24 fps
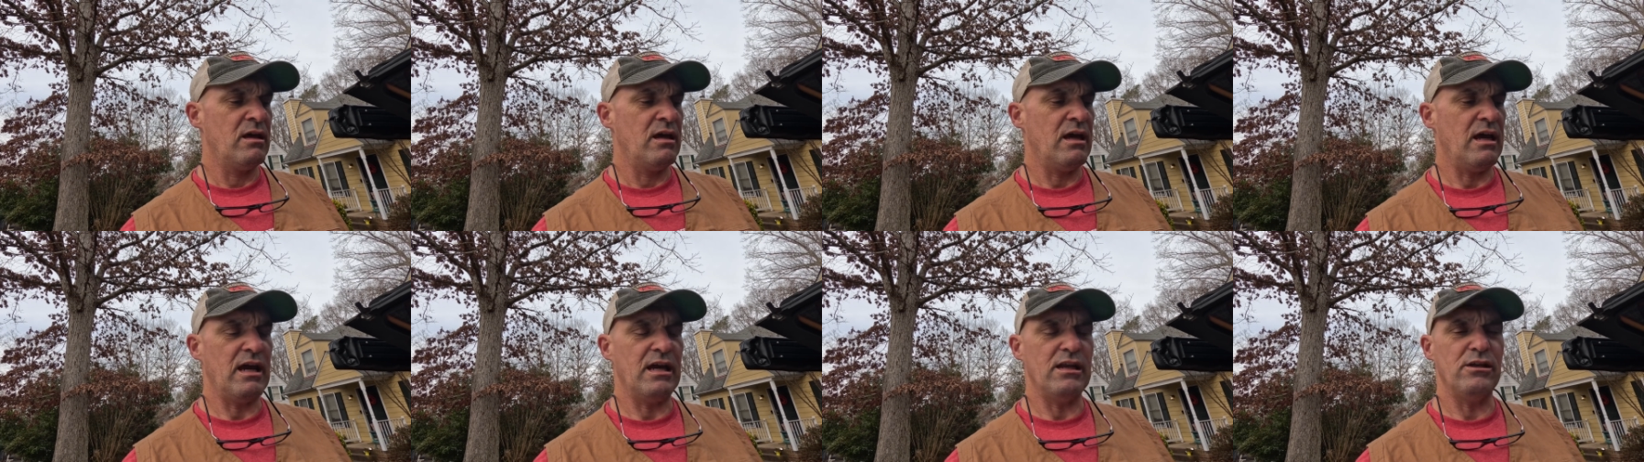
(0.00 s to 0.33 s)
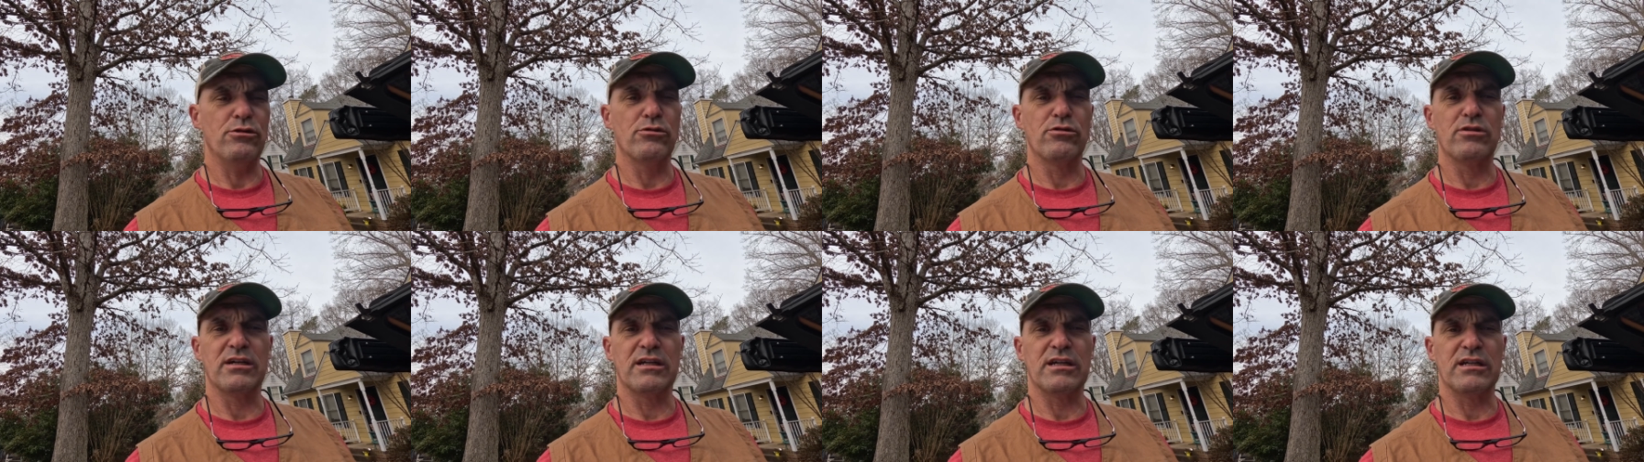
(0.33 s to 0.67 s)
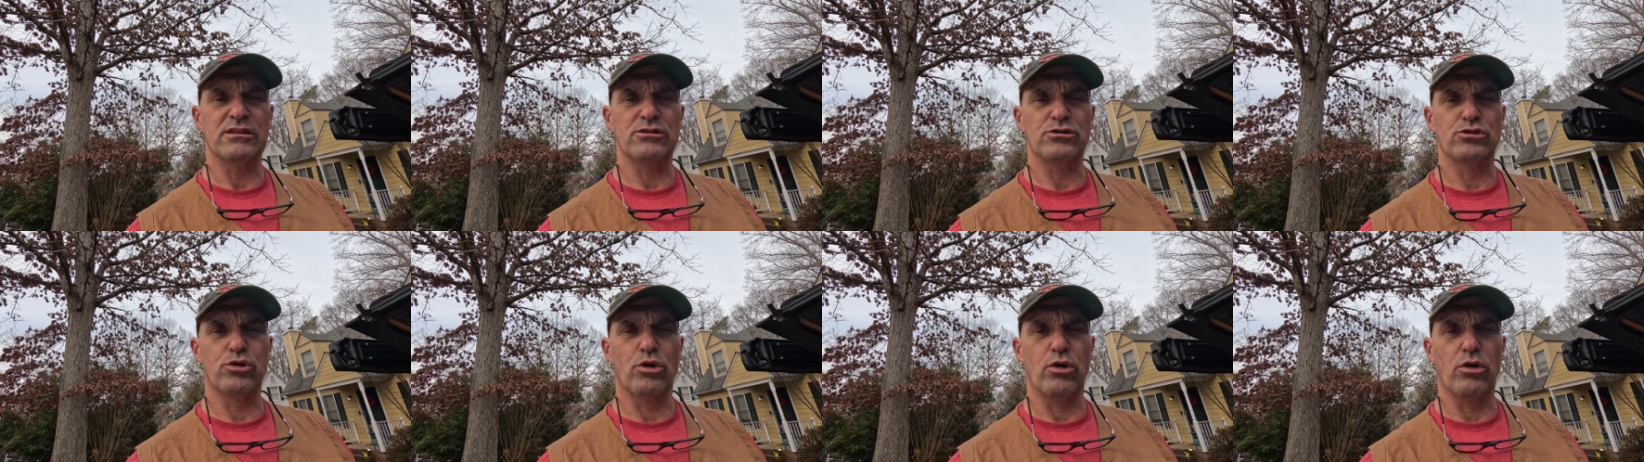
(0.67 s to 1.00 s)
and you can
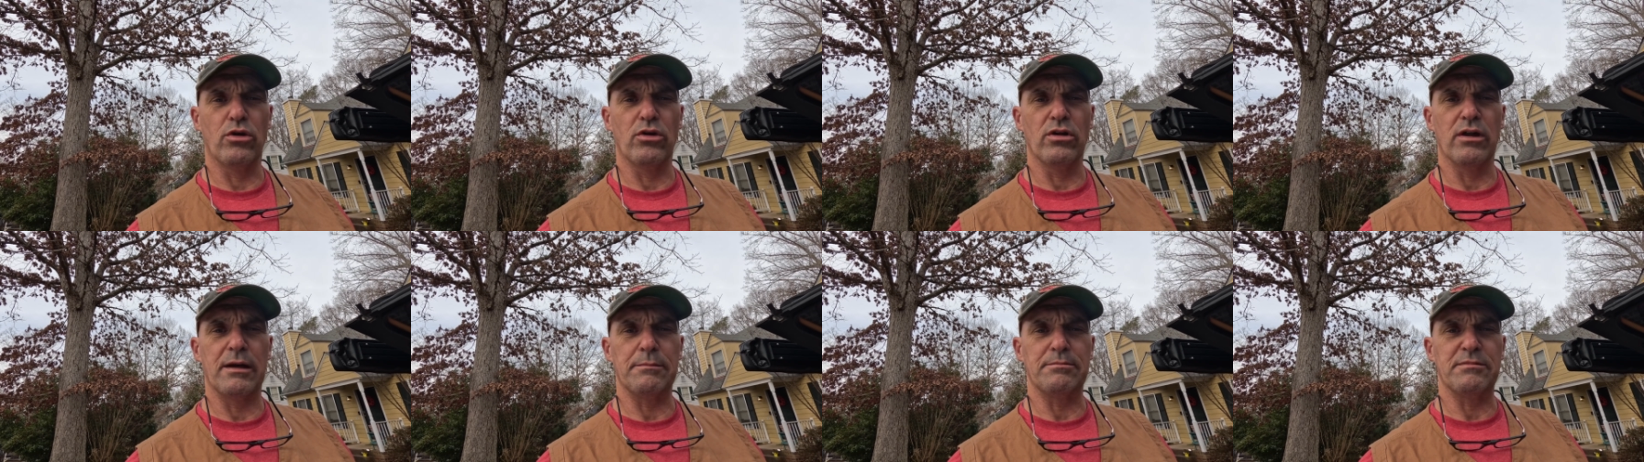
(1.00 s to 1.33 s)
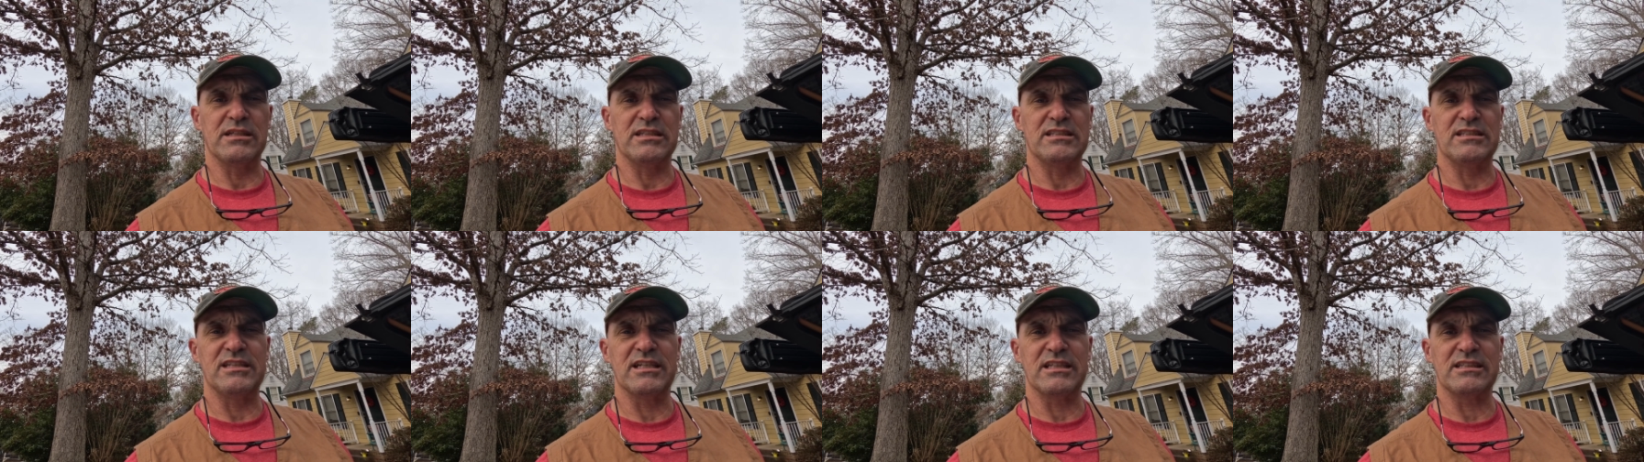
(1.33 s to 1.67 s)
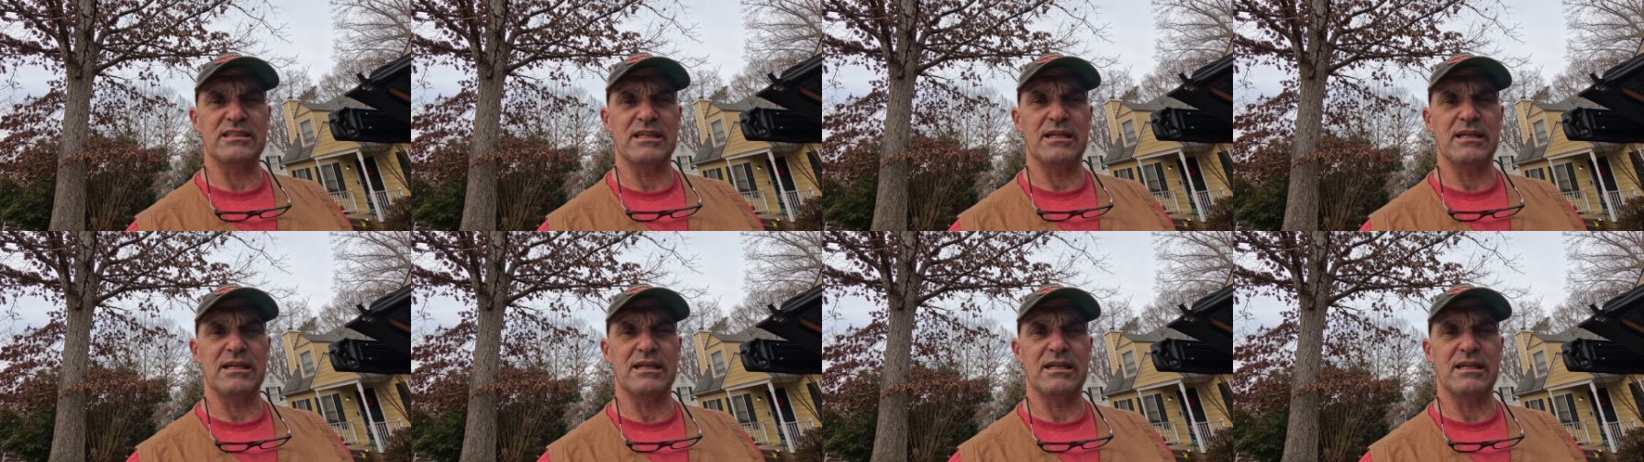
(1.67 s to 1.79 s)
control up to 6